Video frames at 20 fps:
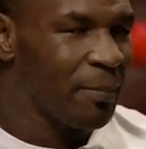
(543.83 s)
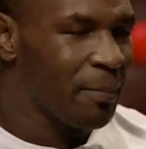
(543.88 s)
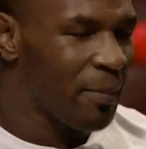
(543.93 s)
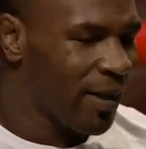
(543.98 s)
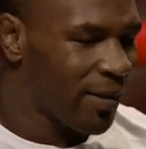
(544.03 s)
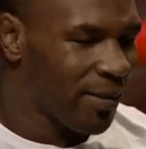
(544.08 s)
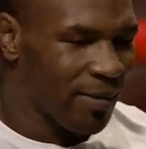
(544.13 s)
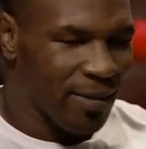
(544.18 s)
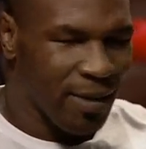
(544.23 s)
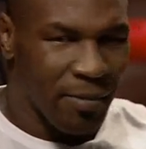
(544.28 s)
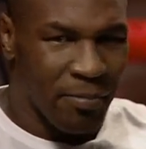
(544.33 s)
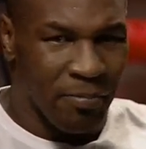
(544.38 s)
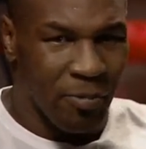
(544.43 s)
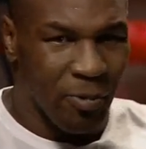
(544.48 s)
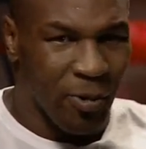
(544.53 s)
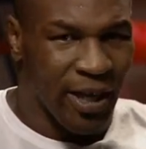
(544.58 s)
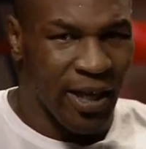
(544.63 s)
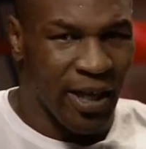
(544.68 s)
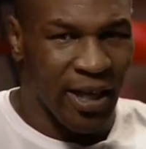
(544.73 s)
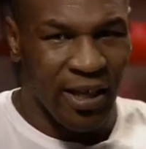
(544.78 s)
And by
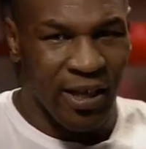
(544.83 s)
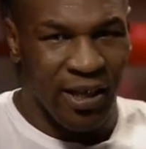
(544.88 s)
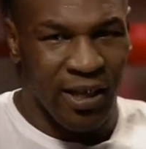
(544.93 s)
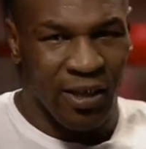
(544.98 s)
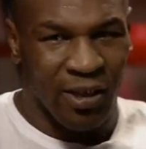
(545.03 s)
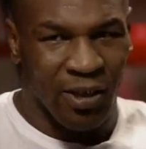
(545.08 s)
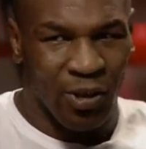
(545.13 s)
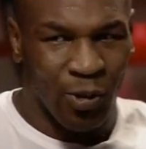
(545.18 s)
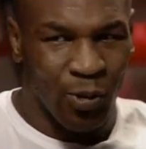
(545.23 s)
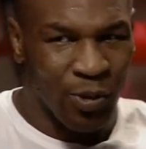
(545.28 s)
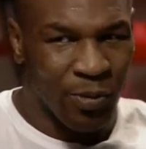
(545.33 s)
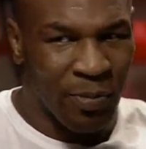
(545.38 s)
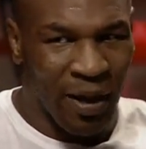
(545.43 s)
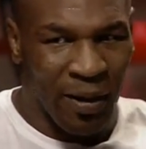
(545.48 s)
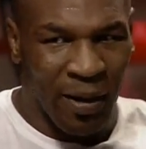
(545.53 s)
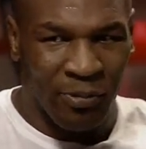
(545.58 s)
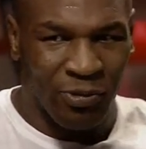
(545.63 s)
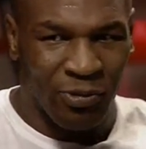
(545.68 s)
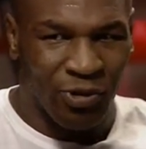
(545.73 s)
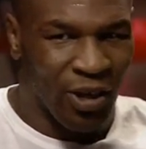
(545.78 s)
some way, a little
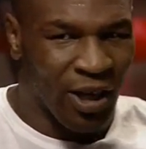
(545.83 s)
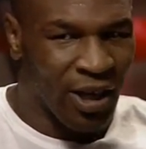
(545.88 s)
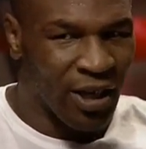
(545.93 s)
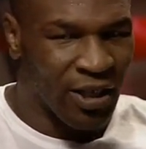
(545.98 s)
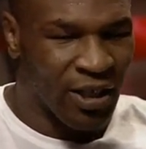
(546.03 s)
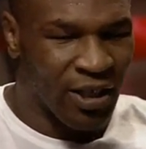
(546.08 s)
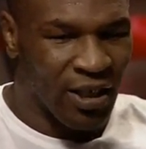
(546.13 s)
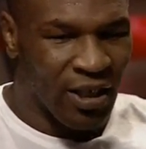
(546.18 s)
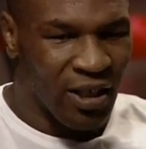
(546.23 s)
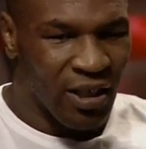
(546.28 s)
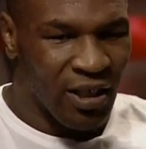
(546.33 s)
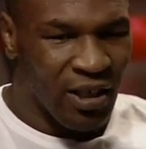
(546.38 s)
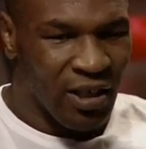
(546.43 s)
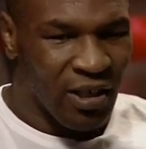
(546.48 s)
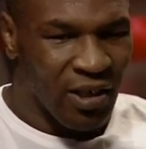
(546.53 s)
is possible. I'm trying to